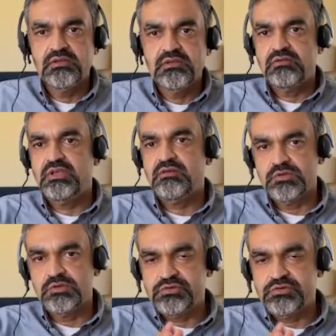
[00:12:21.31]
This is the
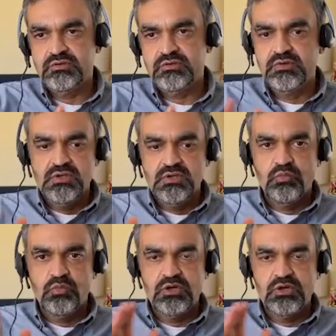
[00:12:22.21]
evolution of
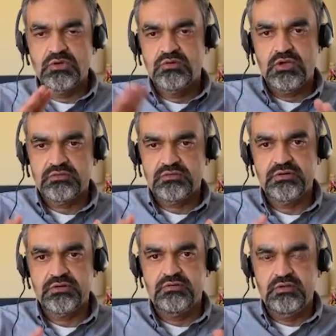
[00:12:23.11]
one-to-one call
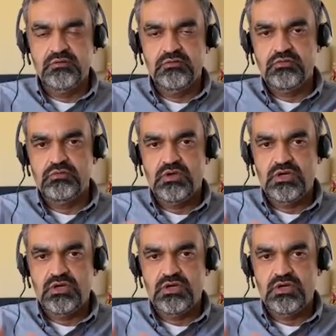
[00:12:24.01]
centers into